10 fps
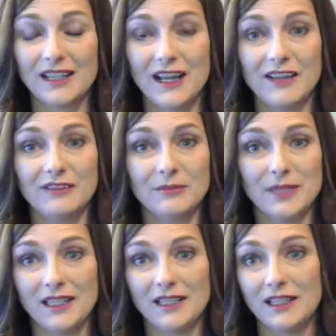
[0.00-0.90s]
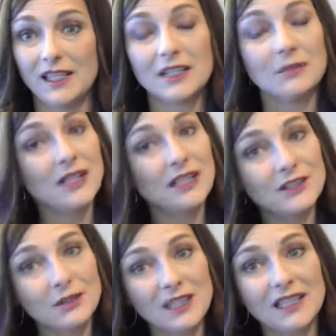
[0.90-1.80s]
I've made a lot of money
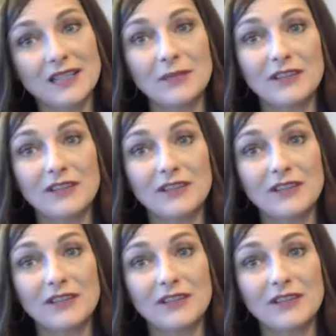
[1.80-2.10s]
doing it.